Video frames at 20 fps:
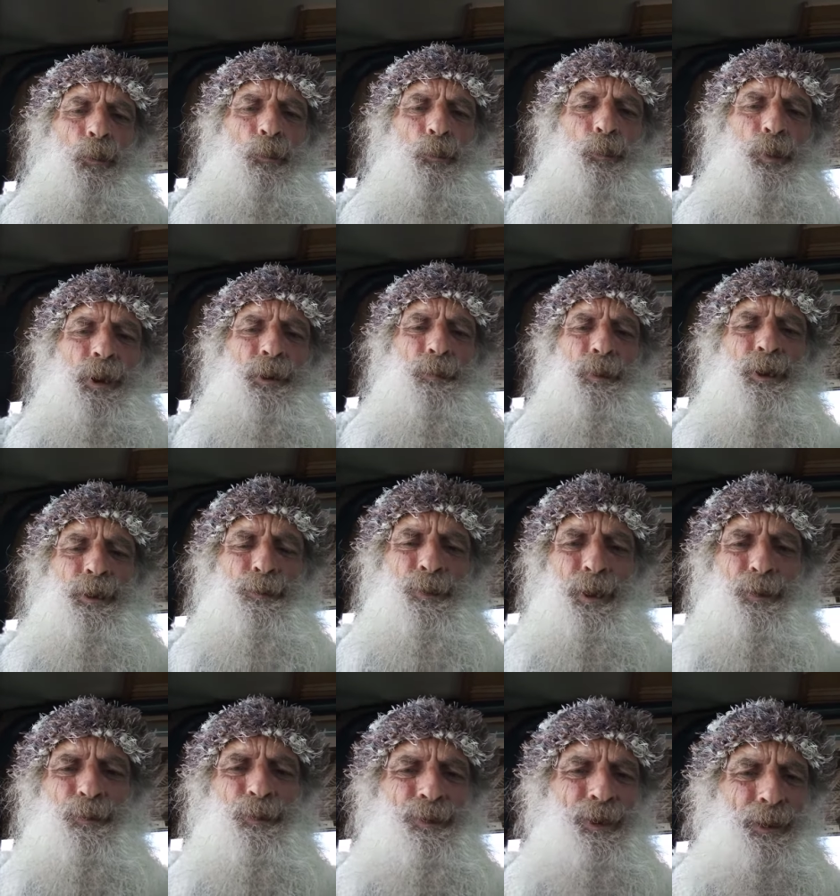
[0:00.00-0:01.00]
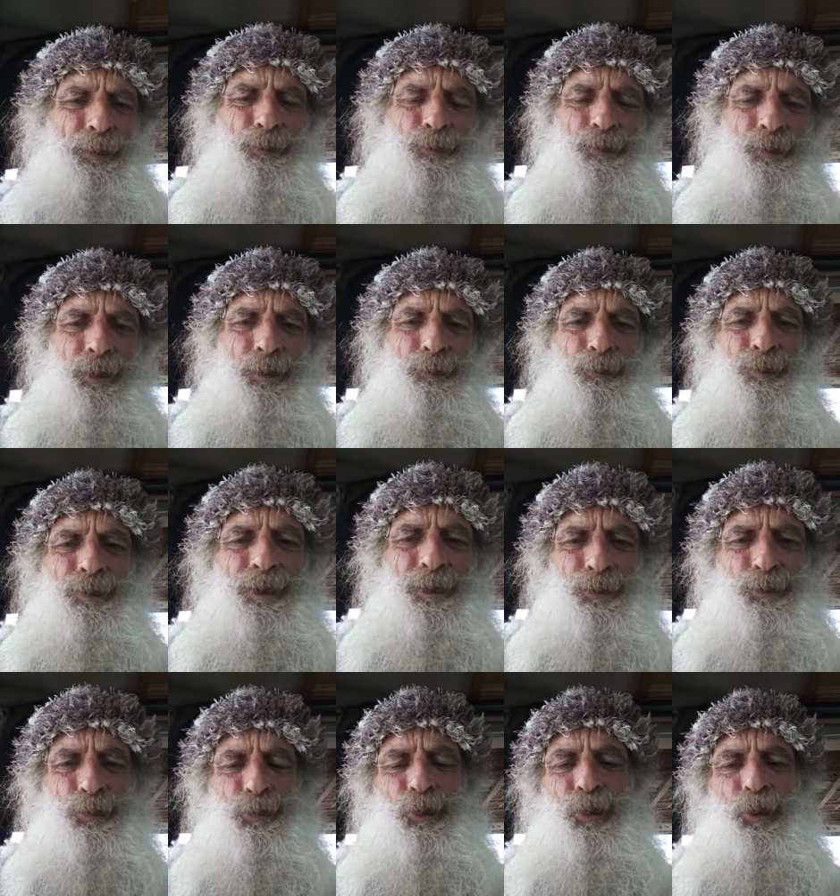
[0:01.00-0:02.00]
But I'm here now in downtown
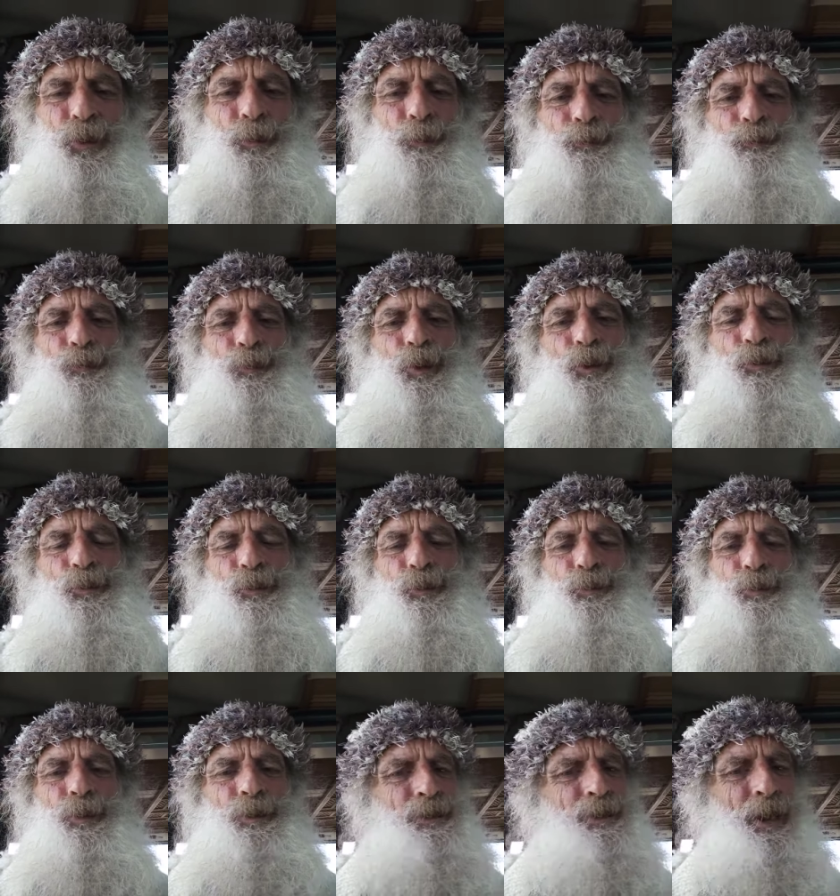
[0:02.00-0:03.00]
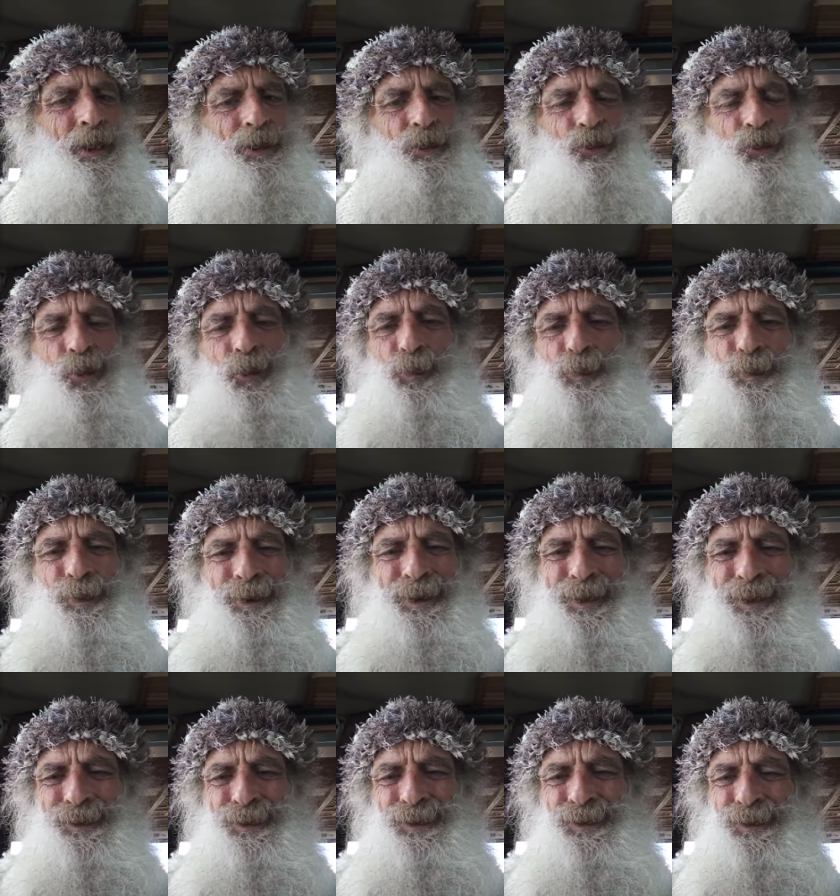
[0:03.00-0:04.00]
King's Court. Those who are kings know what a
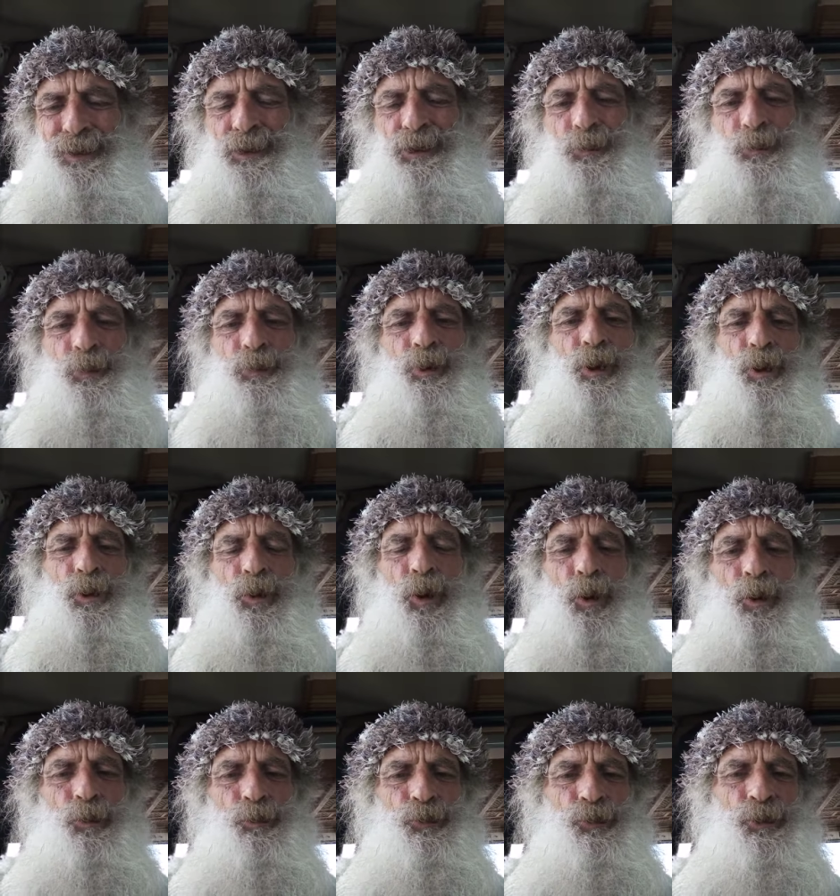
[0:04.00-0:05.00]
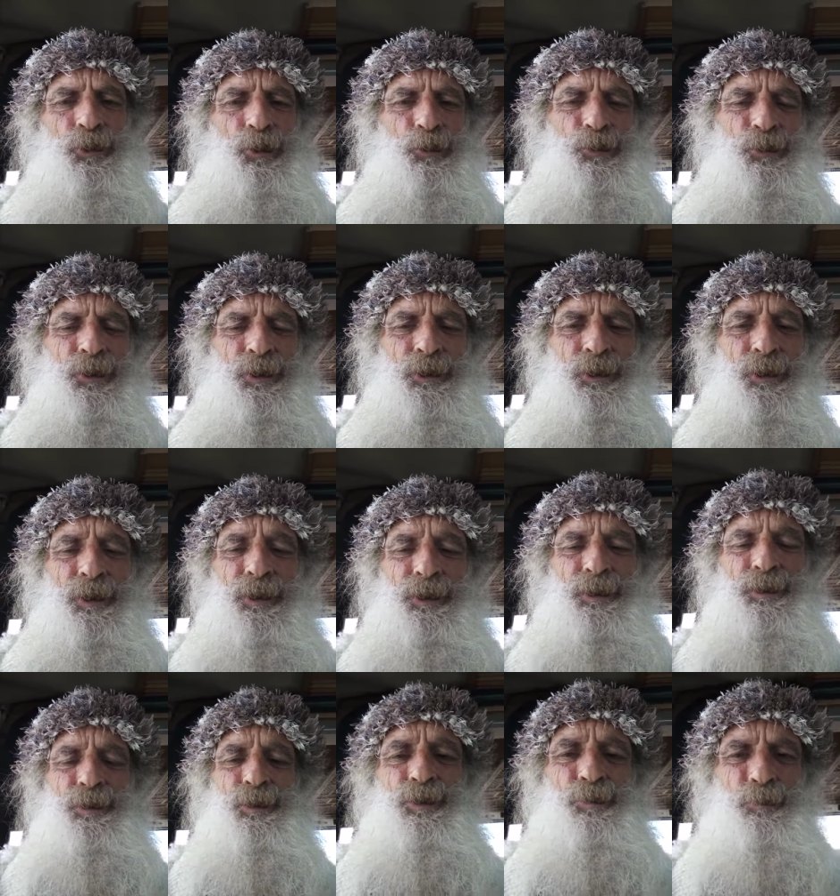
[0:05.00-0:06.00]
king's is, but a court,
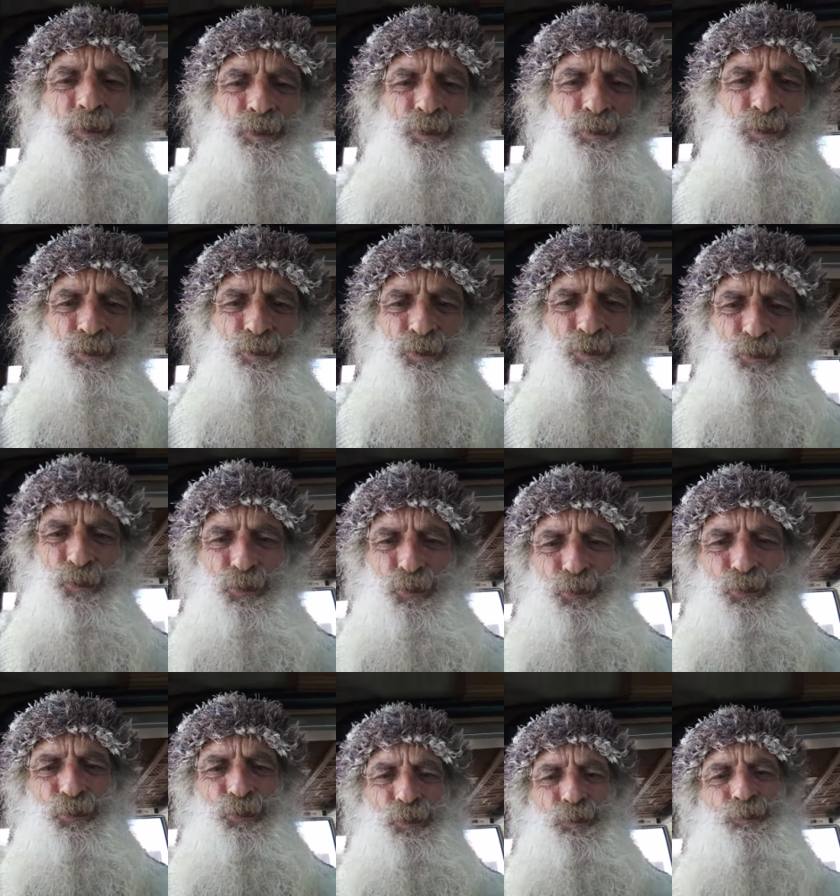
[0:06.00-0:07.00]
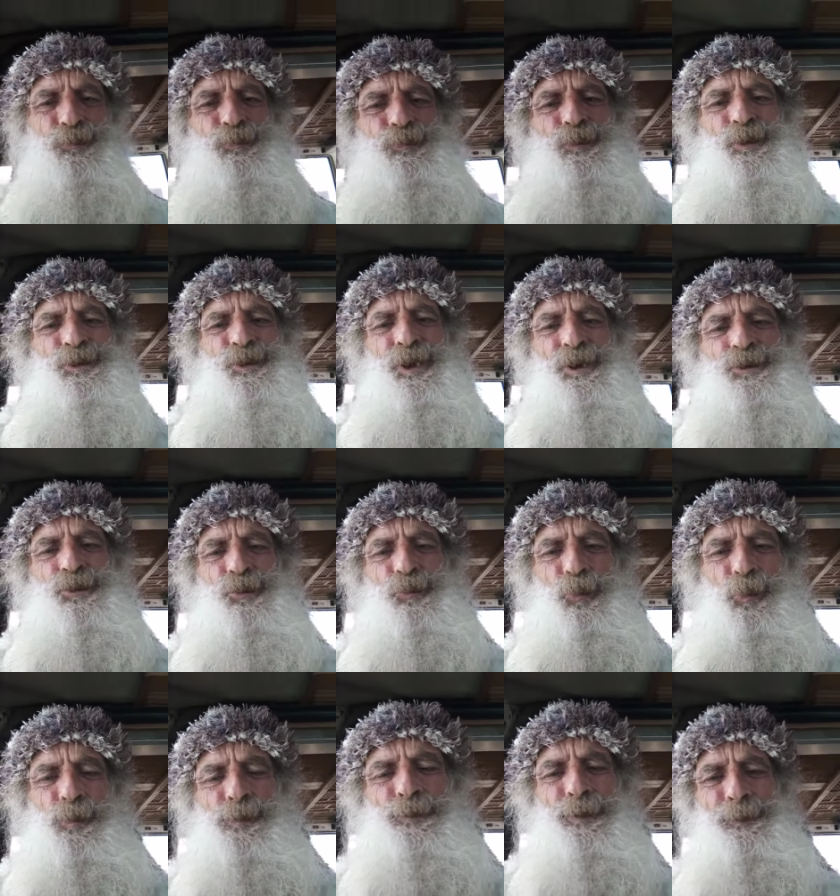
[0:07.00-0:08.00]
C-O-T-E, is a mental institution, a
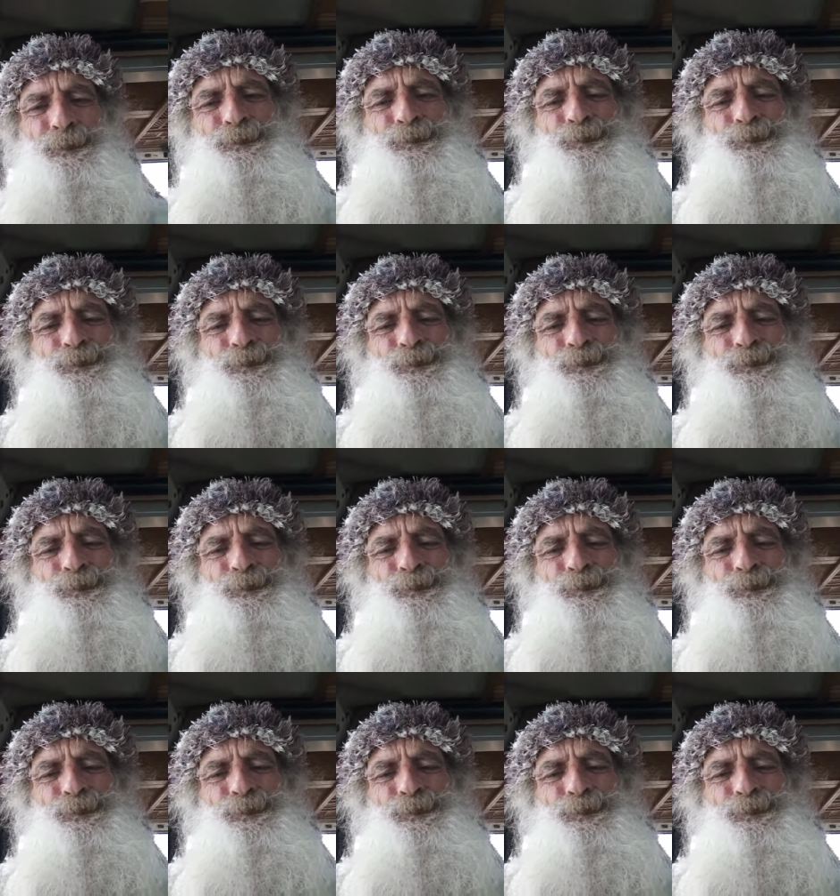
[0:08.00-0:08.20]
sanctuary,